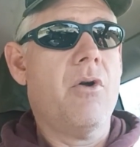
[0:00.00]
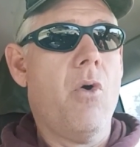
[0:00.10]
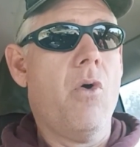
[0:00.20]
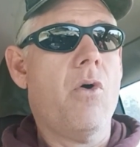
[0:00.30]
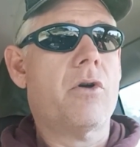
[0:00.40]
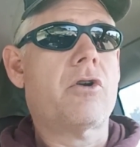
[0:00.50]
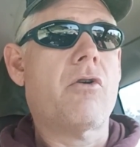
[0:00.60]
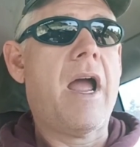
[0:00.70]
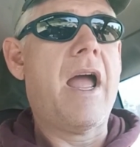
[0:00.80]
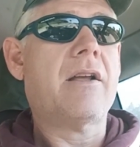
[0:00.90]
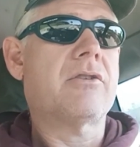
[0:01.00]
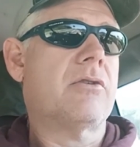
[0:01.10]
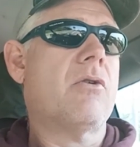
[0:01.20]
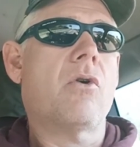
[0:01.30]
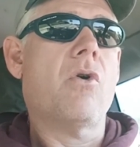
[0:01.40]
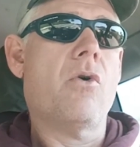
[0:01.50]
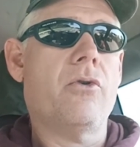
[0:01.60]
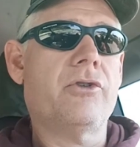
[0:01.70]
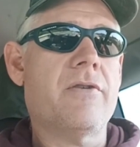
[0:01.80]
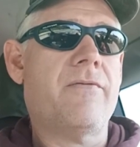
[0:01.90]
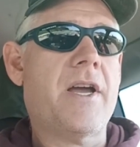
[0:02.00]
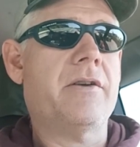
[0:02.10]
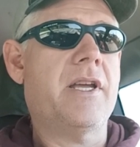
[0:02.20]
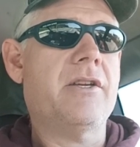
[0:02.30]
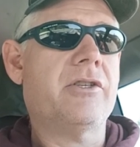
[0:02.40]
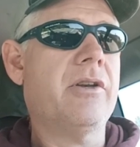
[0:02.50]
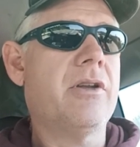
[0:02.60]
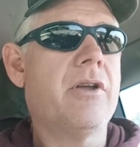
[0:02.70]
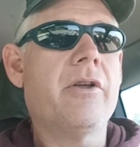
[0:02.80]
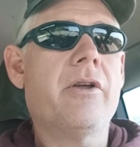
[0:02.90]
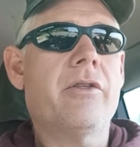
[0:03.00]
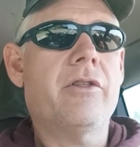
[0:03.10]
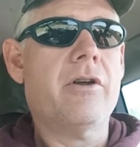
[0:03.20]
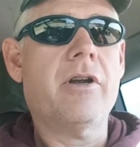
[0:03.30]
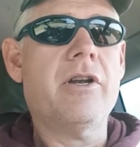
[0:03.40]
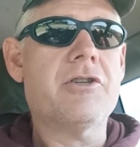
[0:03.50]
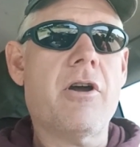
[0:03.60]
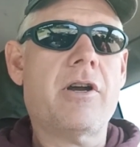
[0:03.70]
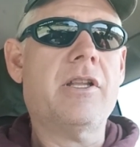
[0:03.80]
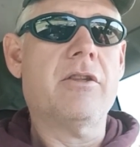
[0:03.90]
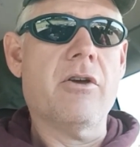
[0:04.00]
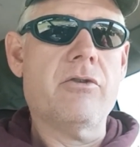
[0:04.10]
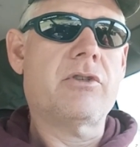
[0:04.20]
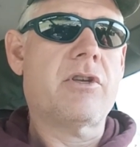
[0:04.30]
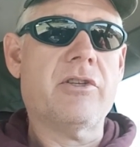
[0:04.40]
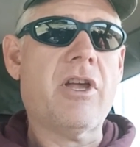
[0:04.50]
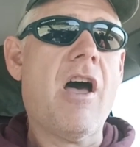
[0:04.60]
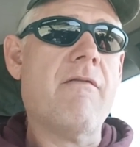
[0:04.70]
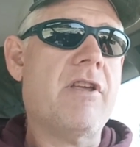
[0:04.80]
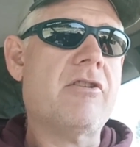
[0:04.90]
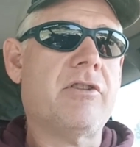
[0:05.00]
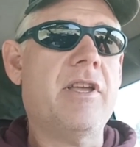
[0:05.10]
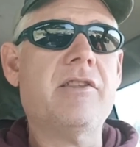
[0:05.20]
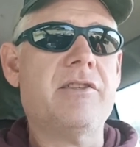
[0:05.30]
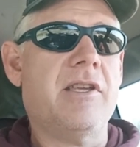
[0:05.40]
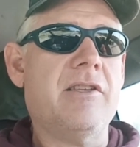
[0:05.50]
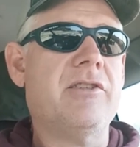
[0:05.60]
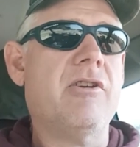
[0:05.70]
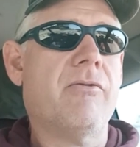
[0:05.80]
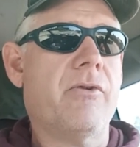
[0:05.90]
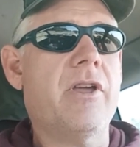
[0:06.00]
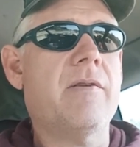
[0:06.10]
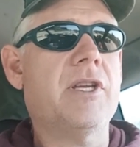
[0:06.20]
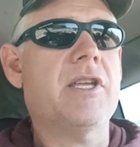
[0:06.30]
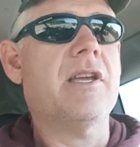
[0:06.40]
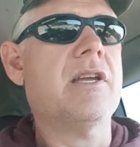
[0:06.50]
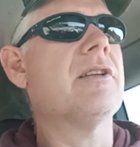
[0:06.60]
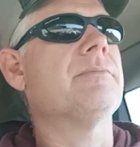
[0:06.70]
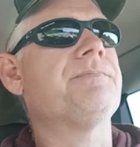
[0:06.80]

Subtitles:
or cracks or holes in the foundation, they're going to target those because obviously it's easier for them to get in.